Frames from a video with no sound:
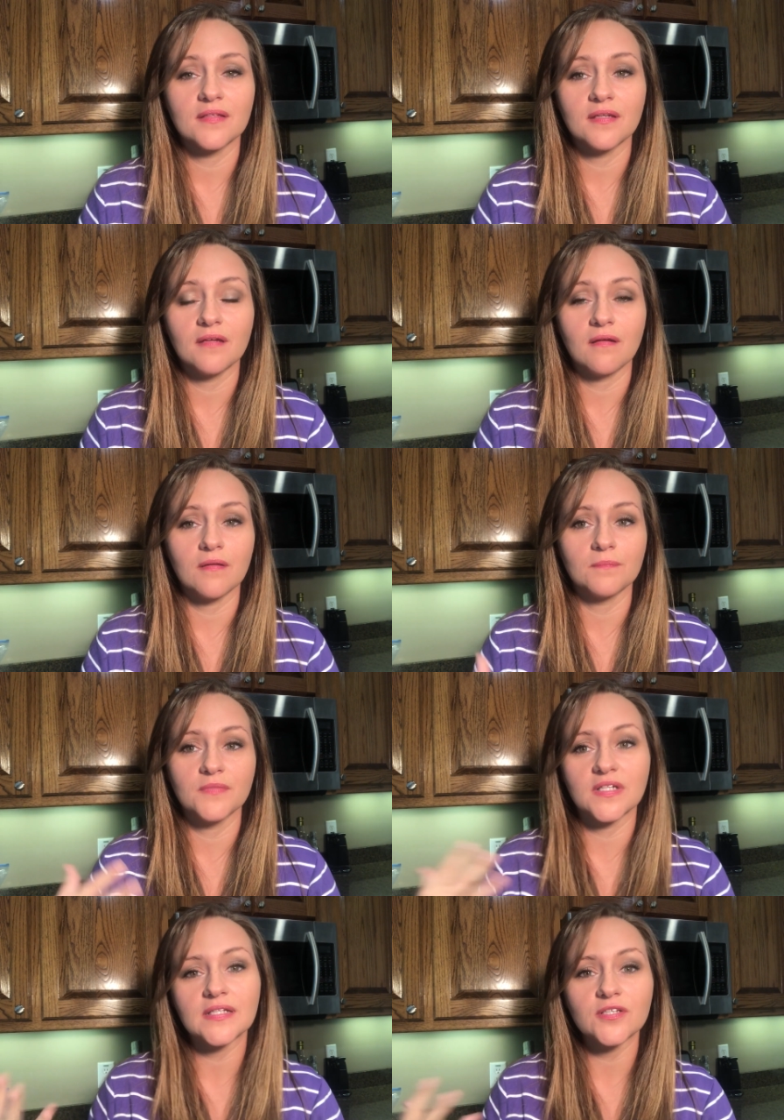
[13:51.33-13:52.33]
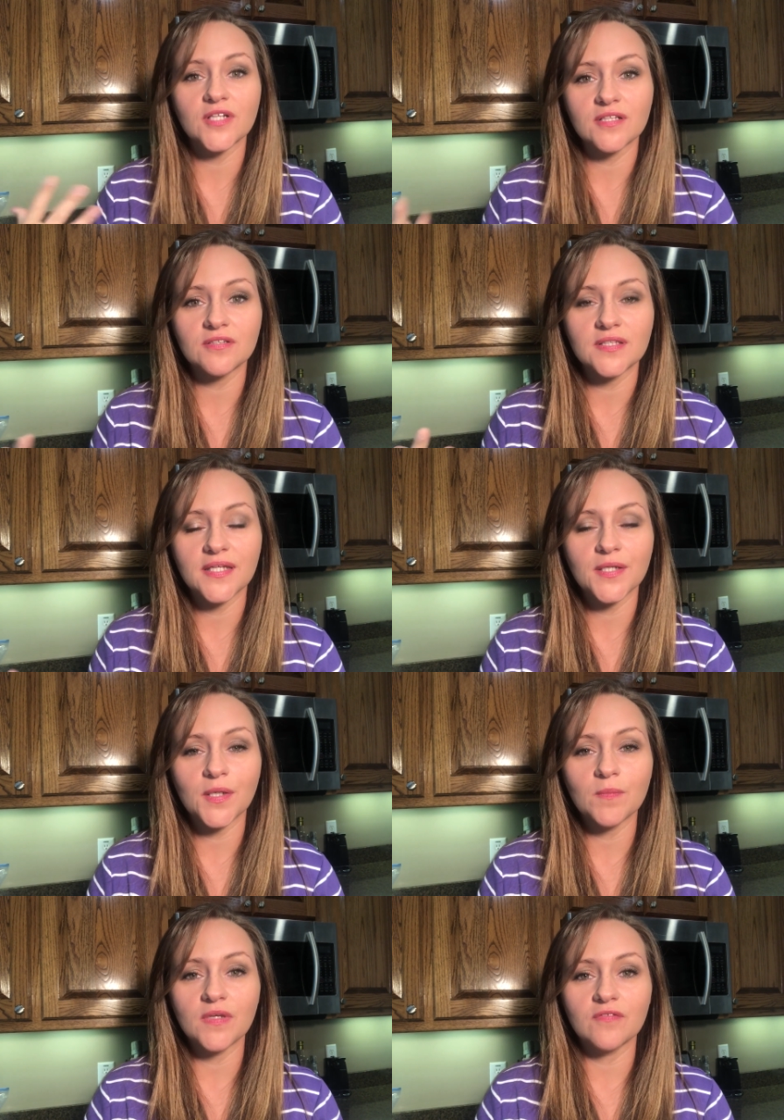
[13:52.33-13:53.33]
yeah, the clear color that they
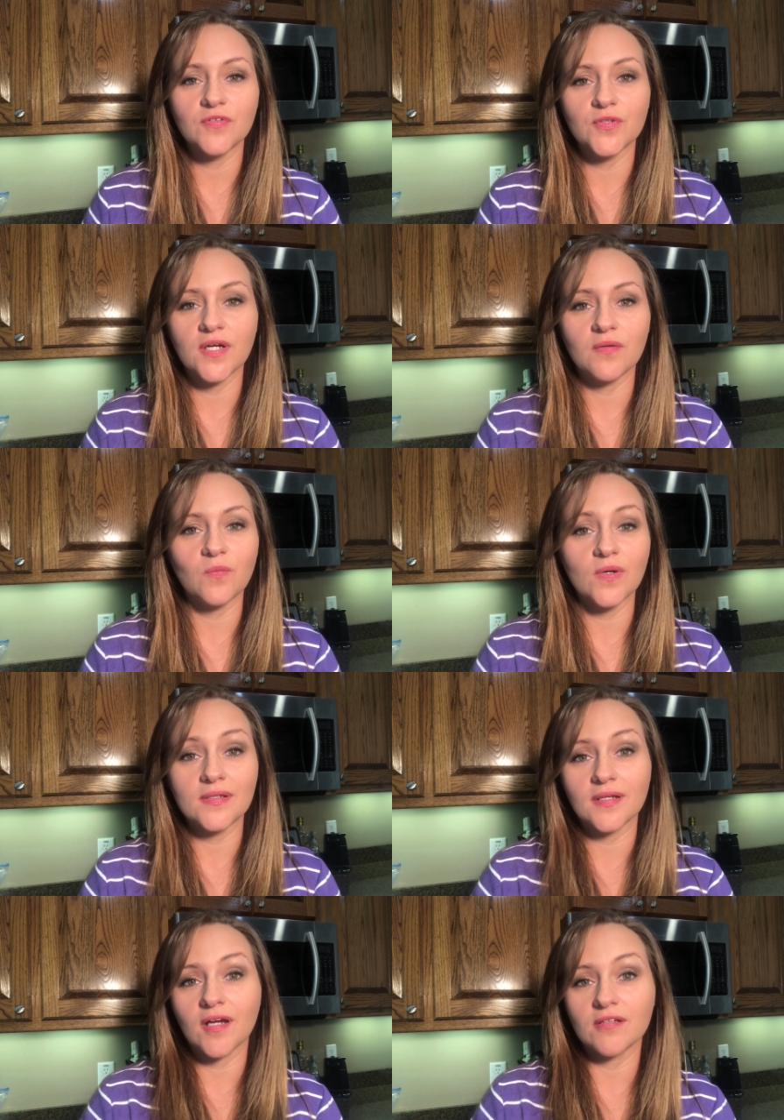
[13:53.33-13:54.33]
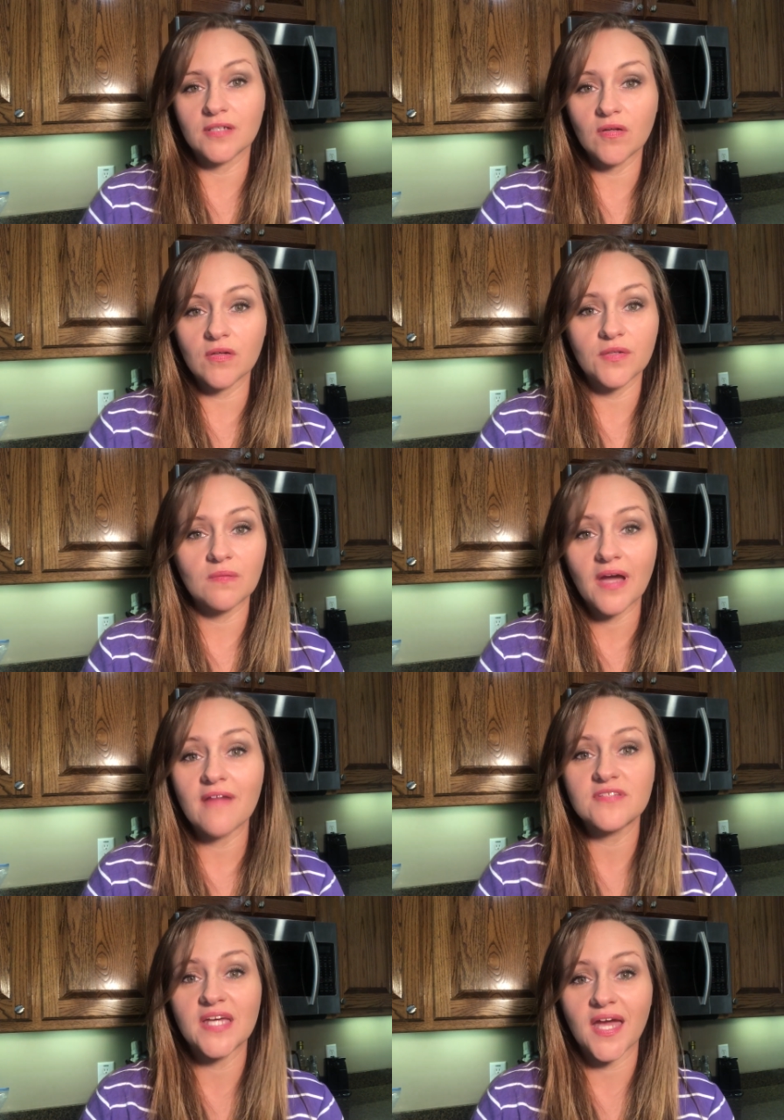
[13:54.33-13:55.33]
come, if you're not wanting a color at all. You don't
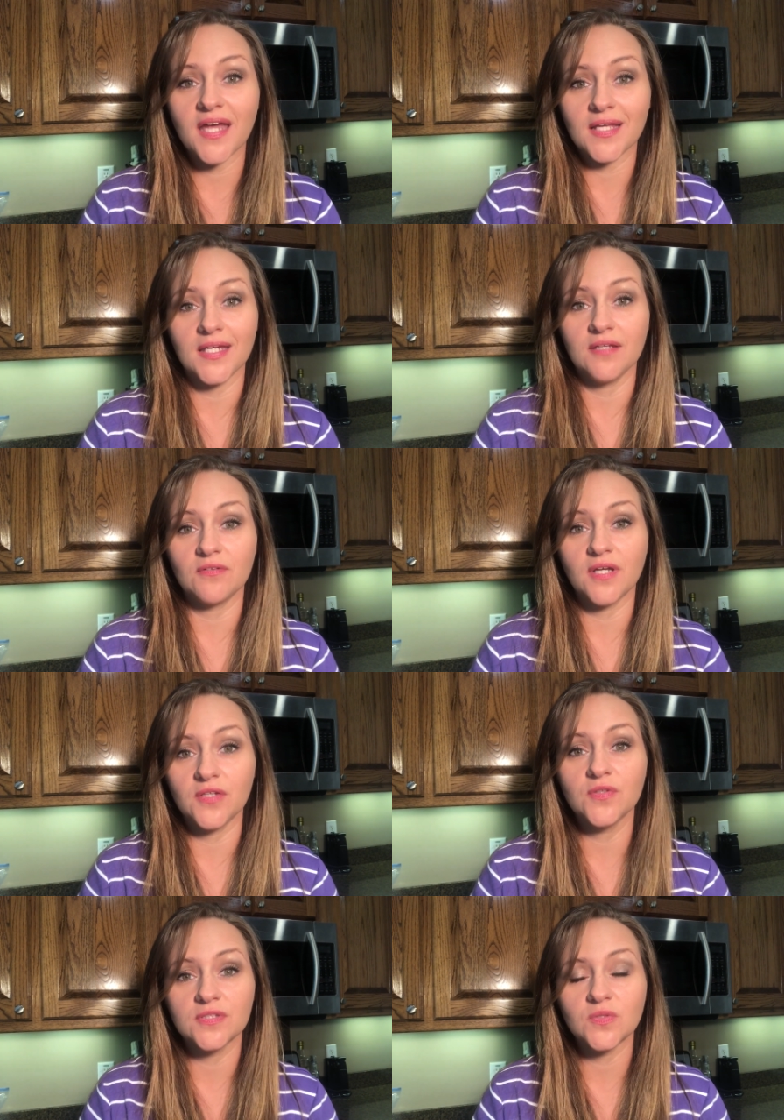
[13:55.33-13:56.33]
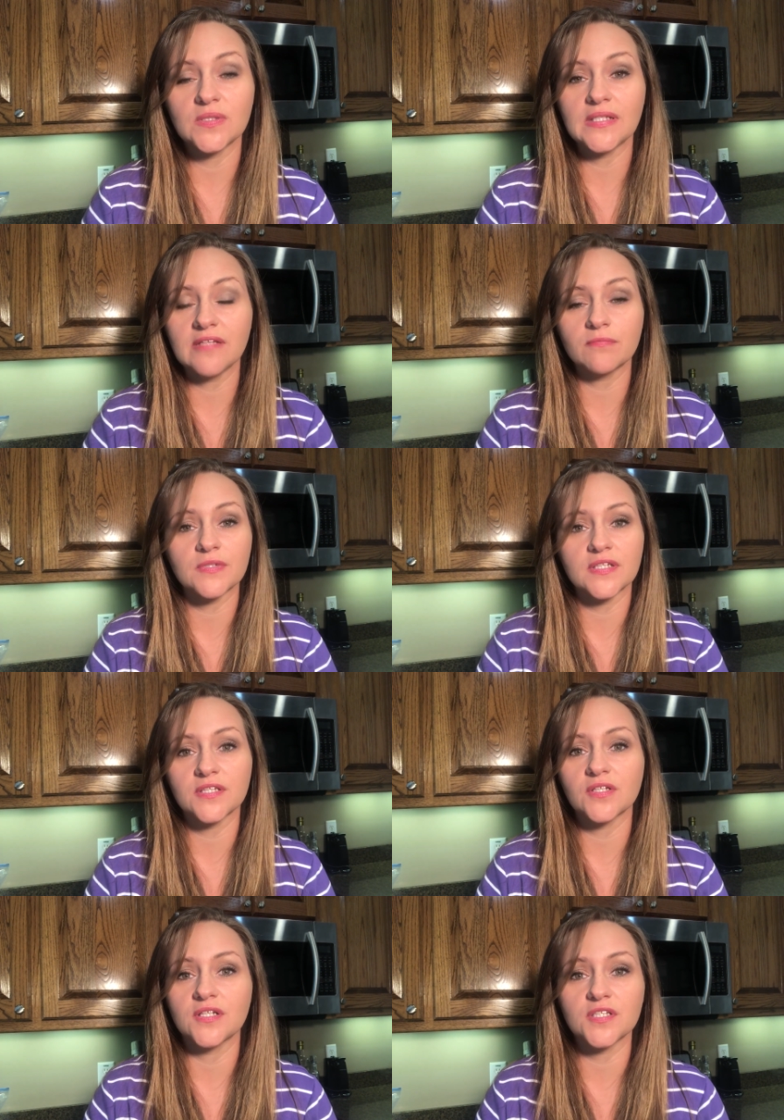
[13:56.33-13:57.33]
have to add a candle dye. You can totally leave them
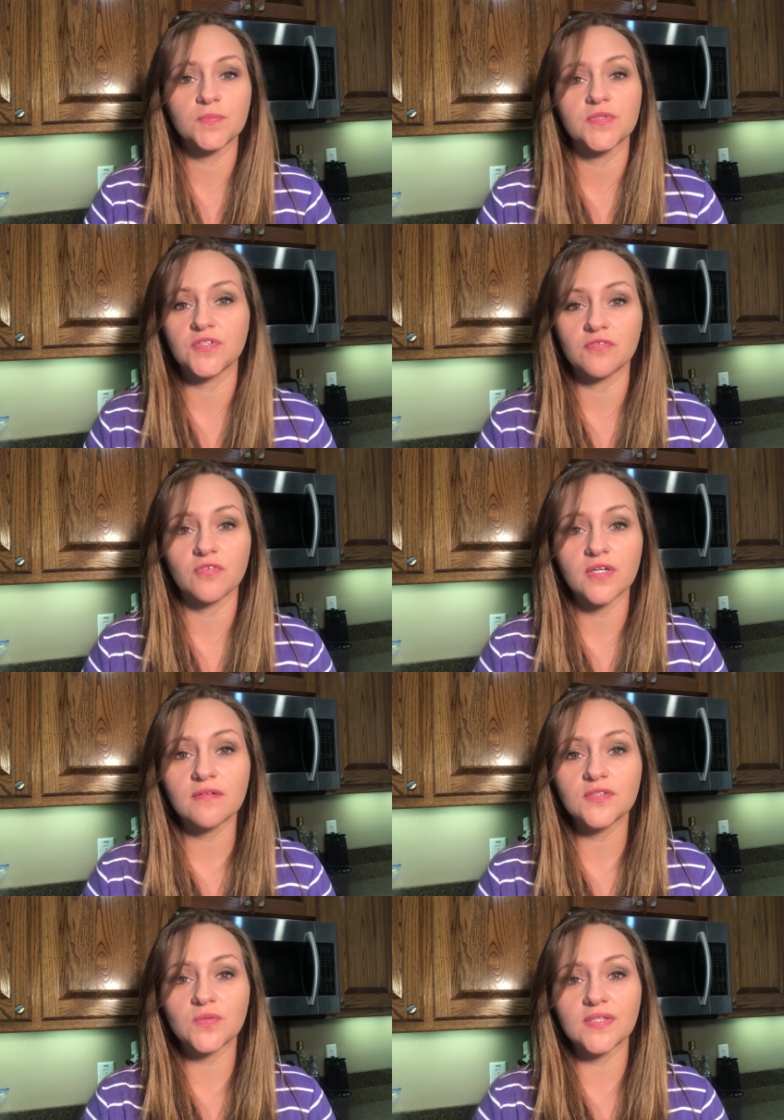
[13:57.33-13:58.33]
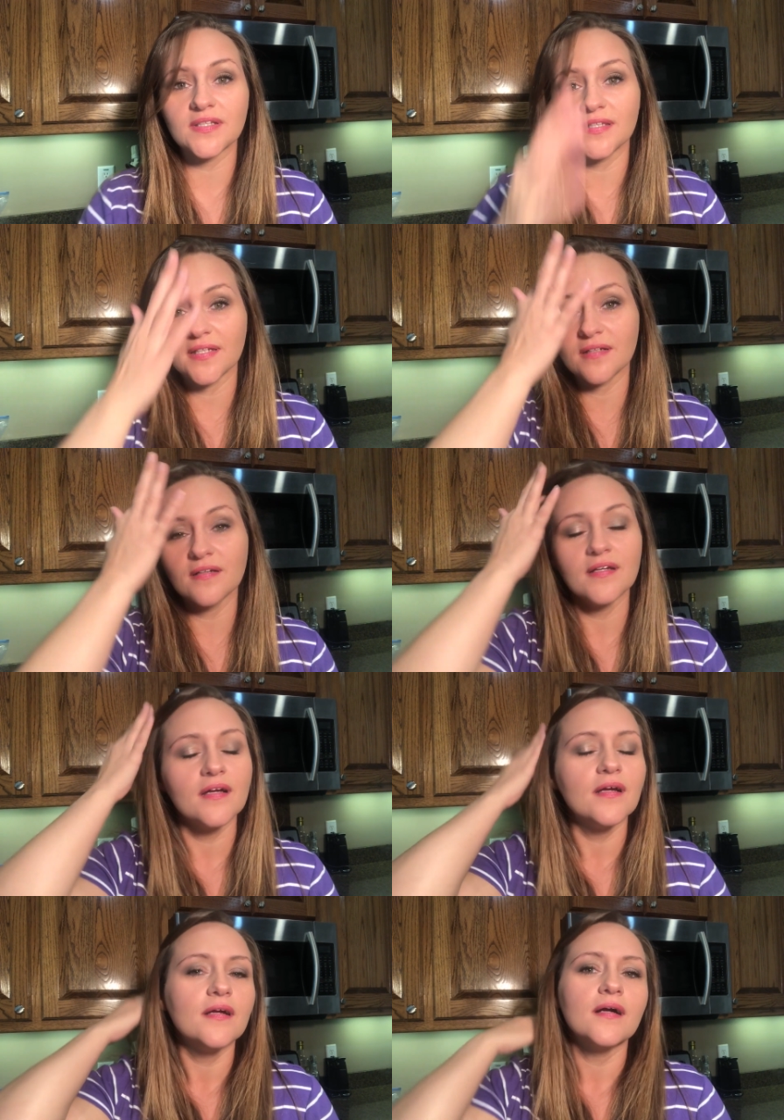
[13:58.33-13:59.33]
clear and just put your fragrance oil in there.
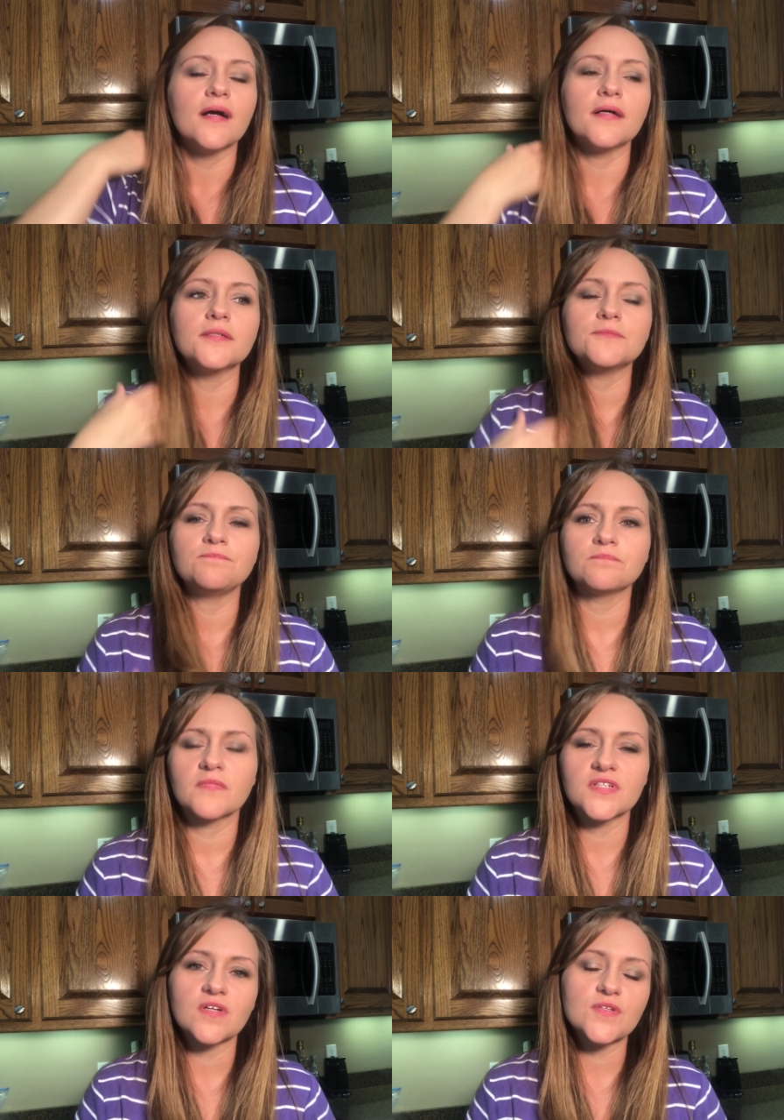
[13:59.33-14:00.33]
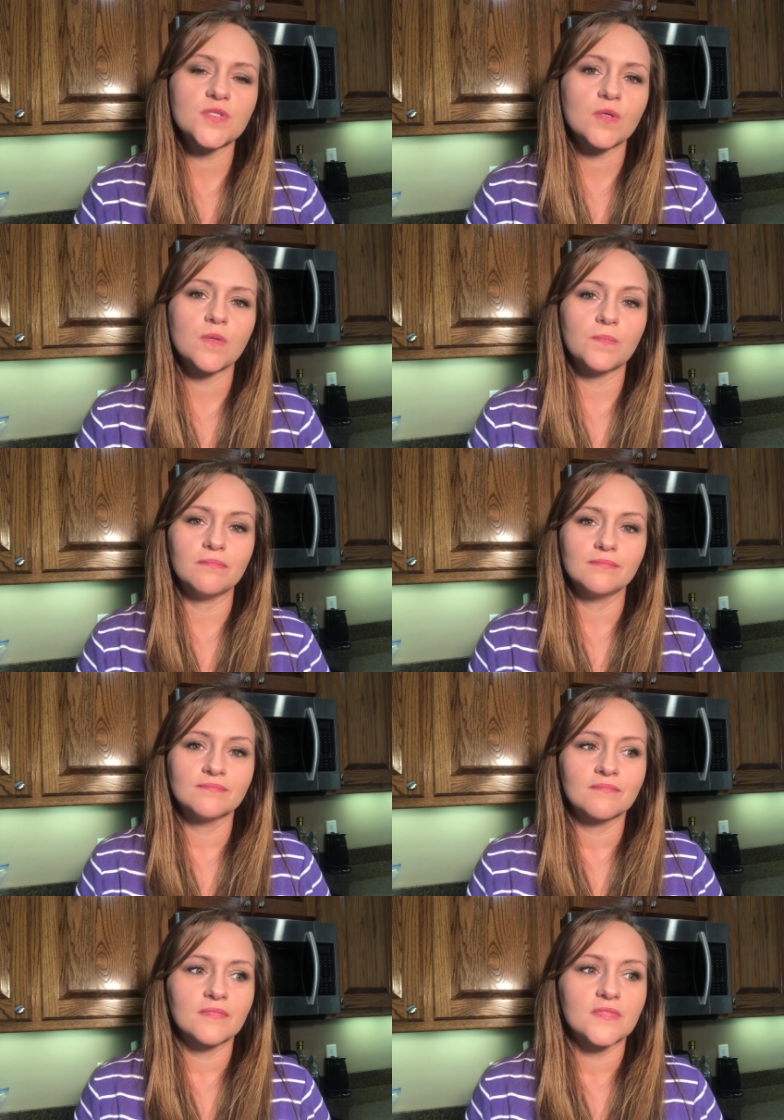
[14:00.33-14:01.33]
Um, there's also
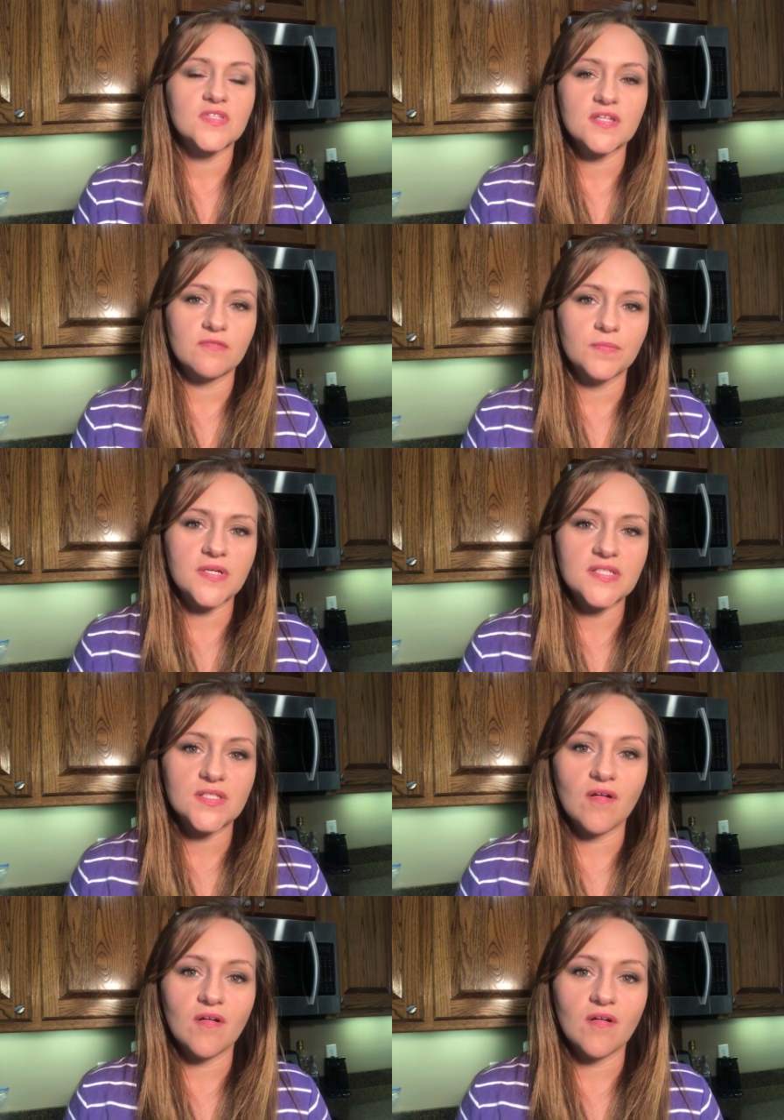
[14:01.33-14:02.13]
several places